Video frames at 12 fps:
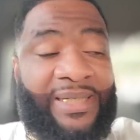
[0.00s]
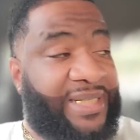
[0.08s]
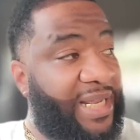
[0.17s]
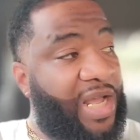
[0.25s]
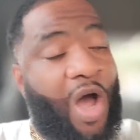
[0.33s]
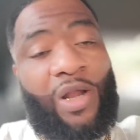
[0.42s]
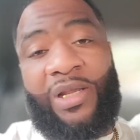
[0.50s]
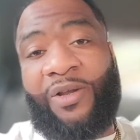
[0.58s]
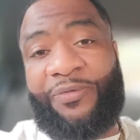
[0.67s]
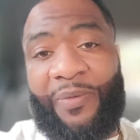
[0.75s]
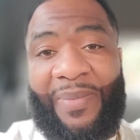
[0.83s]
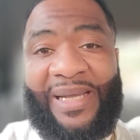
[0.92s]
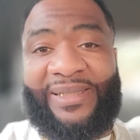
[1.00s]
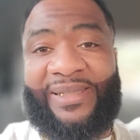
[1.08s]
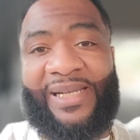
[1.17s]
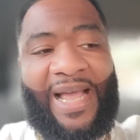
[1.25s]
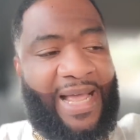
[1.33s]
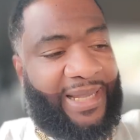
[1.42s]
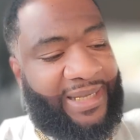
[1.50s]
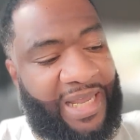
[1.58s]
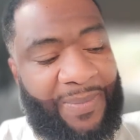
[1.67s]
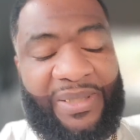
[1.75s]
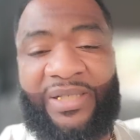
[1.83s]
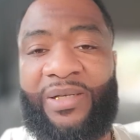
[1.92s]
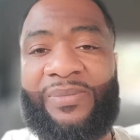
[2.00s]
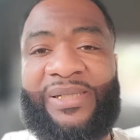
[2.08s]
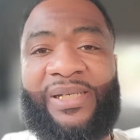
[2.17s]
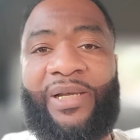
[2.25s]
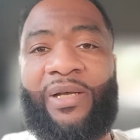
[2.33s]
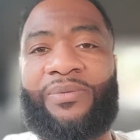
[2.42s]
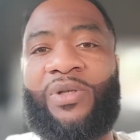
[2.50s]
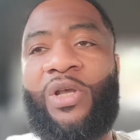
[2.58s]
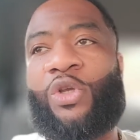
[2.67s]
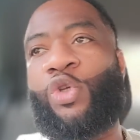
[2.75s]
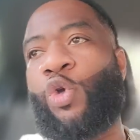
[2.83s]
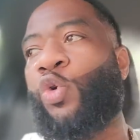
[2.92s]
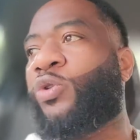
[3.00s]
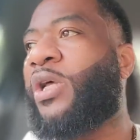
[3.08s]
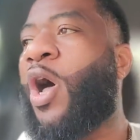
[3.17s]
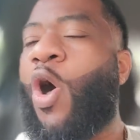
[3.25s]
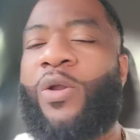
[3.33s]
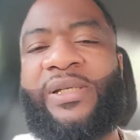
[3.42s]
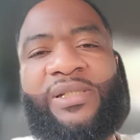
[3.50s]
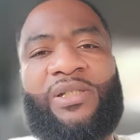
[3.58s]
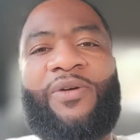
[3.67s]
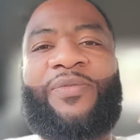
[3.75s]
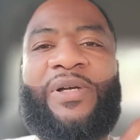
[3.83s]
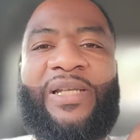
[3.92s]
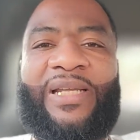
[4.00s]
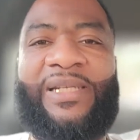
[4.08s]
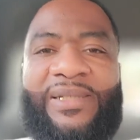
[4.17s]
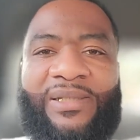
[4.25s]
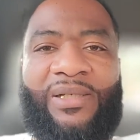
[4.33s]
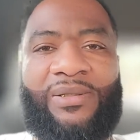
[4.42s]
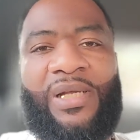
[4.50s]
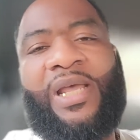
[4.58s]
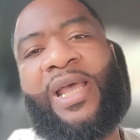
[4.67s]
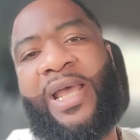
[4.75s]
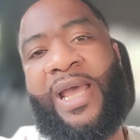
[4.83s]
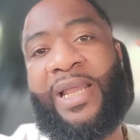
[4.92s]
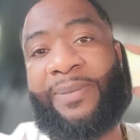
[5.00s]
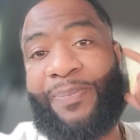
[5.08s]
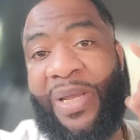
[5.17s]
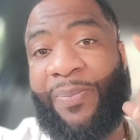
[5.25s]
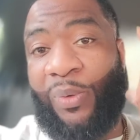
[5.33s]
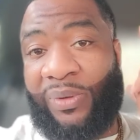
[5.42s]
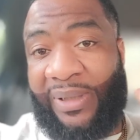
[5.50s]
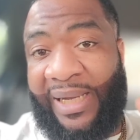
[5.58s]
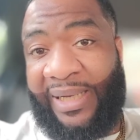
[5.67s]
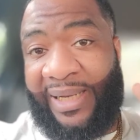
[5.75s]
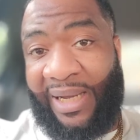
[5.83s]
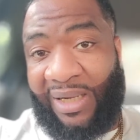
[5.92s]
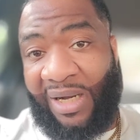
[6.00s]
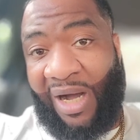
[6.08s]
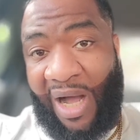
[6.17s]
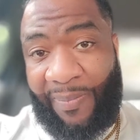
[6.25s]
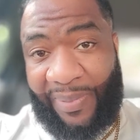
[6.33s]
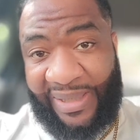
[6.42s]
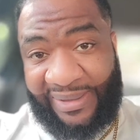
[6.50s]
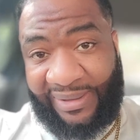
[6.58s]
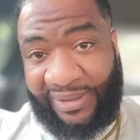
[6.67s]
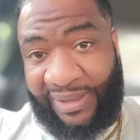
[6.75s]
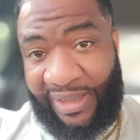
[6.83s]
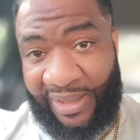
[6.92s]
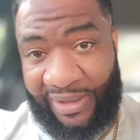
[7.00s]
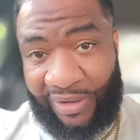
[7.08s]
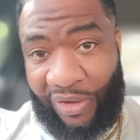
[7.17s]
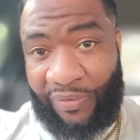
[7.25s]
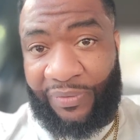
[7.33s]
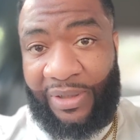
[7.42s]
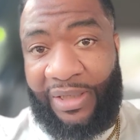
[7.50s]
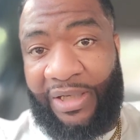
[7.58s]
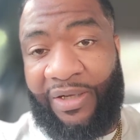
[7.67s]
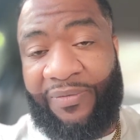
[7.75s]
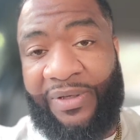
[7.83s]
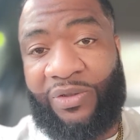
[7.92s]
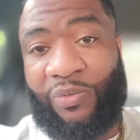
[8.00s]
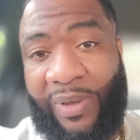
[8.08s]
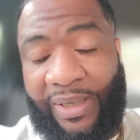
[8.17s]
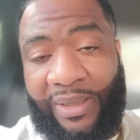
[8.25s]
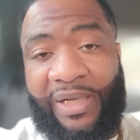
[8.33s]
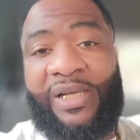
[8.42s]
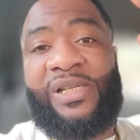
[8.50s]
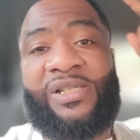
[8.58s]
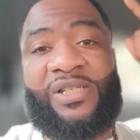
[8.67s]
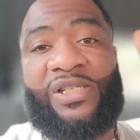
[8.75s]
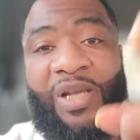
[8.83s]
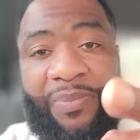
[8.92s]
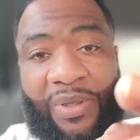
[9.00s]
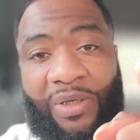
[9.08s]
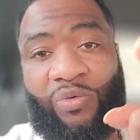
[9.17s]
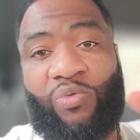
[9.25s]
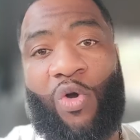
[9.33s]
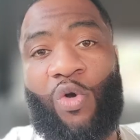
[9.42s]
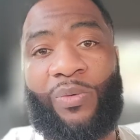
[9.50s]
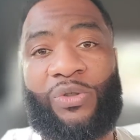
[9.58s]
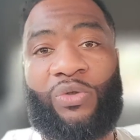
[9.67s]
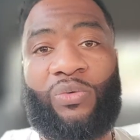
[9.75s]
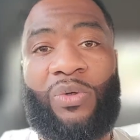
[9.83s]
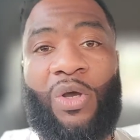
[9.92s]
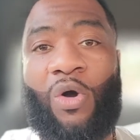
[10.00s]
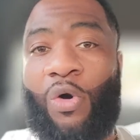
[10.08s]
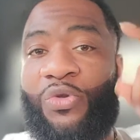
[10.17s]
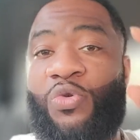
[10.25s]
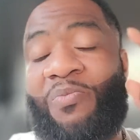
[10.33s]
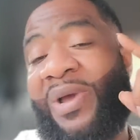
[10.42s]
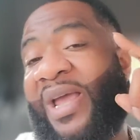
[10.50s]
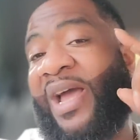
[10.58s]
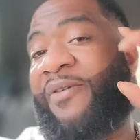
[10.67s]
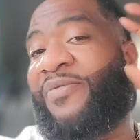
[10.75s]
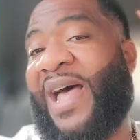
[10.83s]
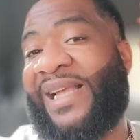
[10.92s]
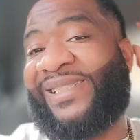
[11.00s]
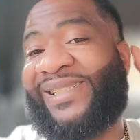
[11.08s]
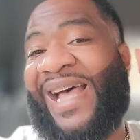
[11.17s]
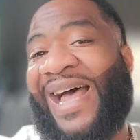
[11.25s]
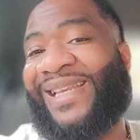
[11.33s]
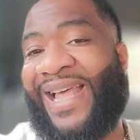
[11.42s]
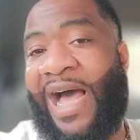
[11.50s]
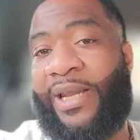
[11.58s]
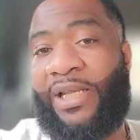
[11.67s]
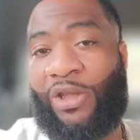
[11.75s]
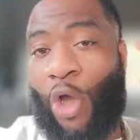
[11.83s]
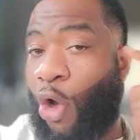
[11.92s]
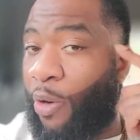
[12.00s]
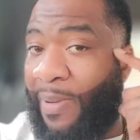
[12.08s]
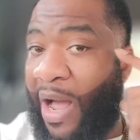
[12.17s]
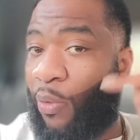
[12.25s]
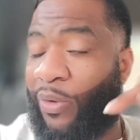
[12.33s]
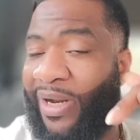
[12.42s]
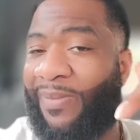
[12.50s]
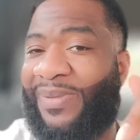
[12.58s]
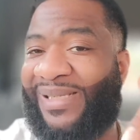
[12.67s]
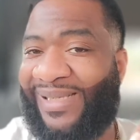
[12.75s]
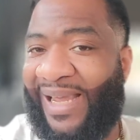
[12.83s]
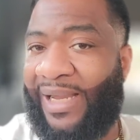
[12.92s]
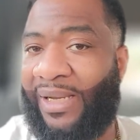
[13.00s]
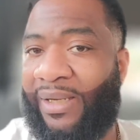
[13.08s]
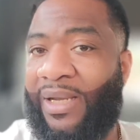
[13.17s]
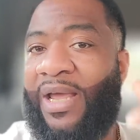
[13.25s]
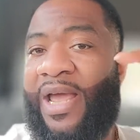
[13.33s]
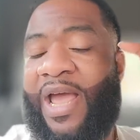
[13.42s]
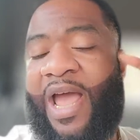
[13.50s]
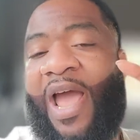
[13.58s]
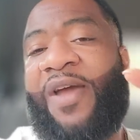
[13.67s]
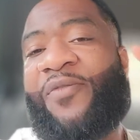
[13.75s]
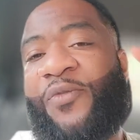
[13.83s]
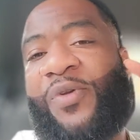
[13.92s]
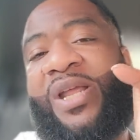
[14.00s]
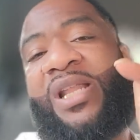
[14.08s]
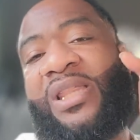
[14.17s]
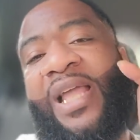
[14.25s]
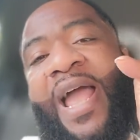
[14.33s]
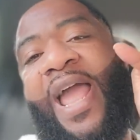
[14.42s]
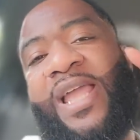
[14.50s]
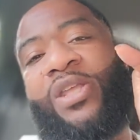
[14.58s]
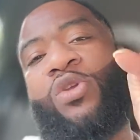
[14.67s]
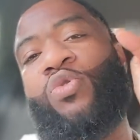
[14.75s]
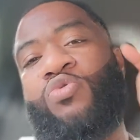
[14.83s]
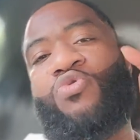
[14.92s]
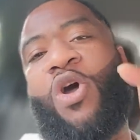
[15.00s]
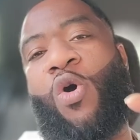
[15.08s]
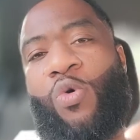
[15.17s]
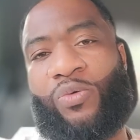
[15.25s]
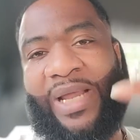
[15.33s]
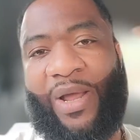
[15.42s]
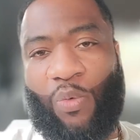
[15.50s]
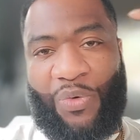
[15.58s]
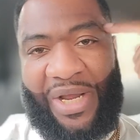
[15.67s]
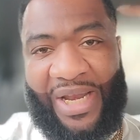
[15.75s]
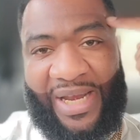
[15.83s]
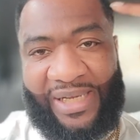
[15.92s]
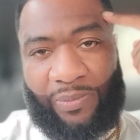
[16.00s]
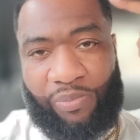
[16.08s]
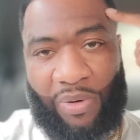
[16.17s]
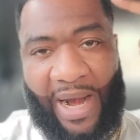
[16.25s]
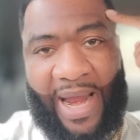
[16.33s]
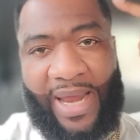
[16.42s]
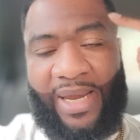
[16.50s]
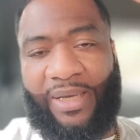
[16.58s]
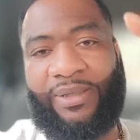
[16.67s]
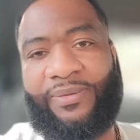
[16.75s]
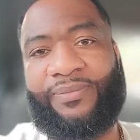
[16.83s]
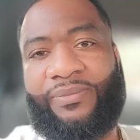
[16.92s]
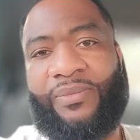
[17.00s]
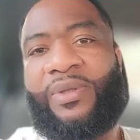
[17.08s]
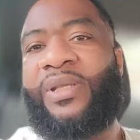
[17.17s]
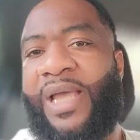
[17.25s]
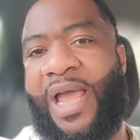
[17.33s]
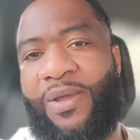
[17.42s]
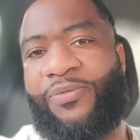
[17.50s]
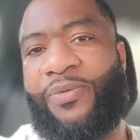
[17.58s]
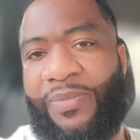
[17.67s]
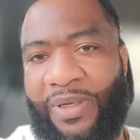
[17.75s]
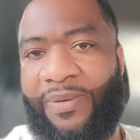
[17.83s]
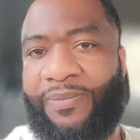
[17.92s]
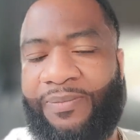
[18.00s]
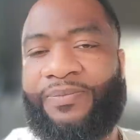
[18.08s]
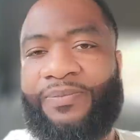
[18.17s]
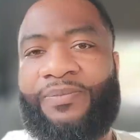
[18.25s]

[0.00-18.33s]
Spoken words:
Take all the information, keep it to themselves, use all this stuff against us. And people think that God placed us here on this earth to live this way. Something is wrong with you. Or you may have not sat down and thought about what I'm saying. Everything you know that went in this brain came from them.